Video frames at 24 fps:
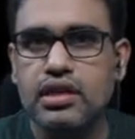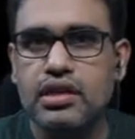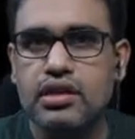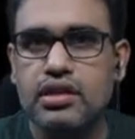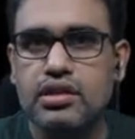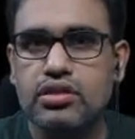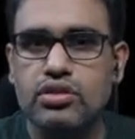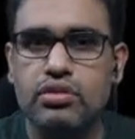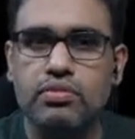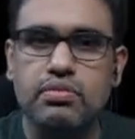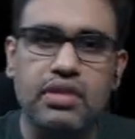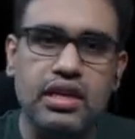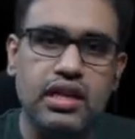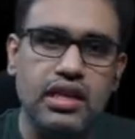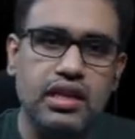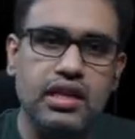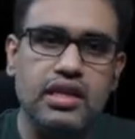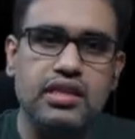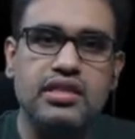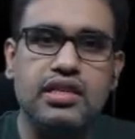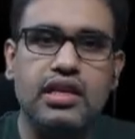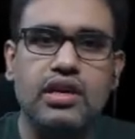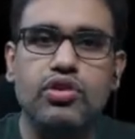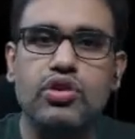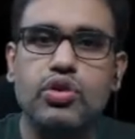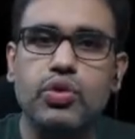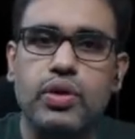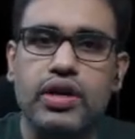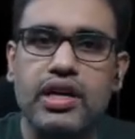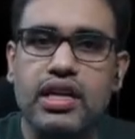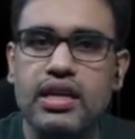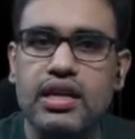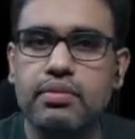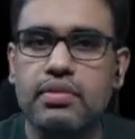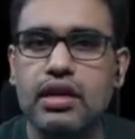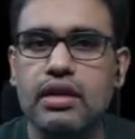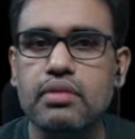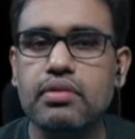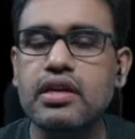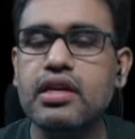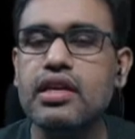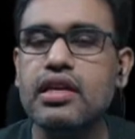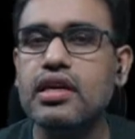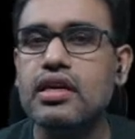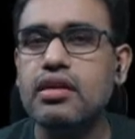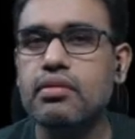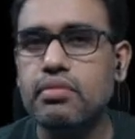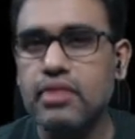So mean is around 20 millimeter
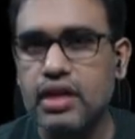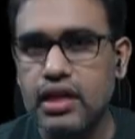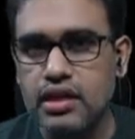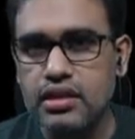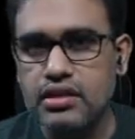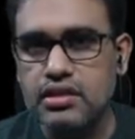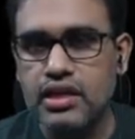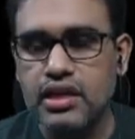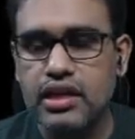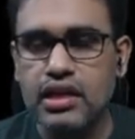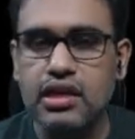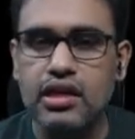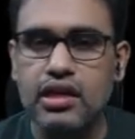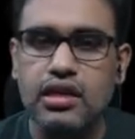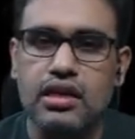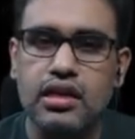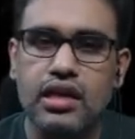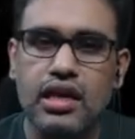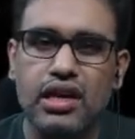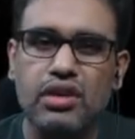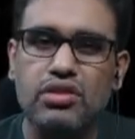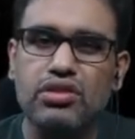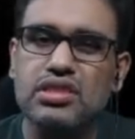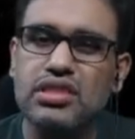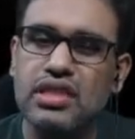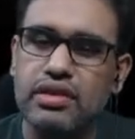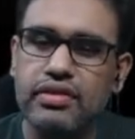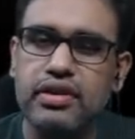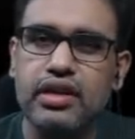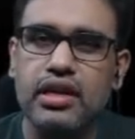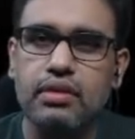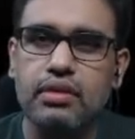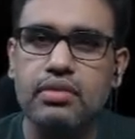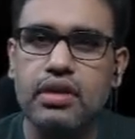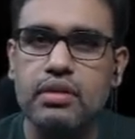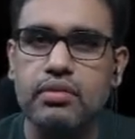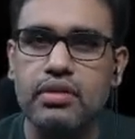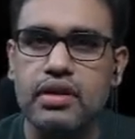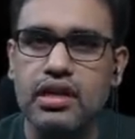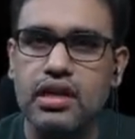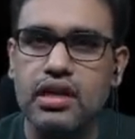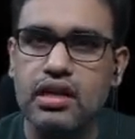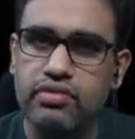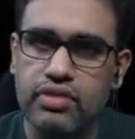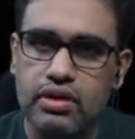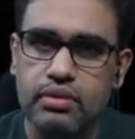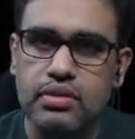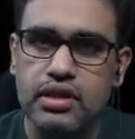in males and around 17 millimeter in
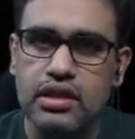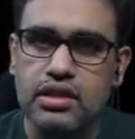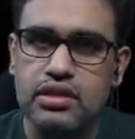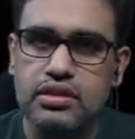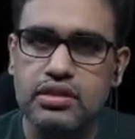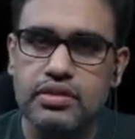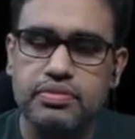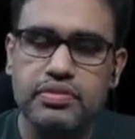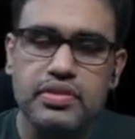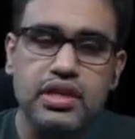females.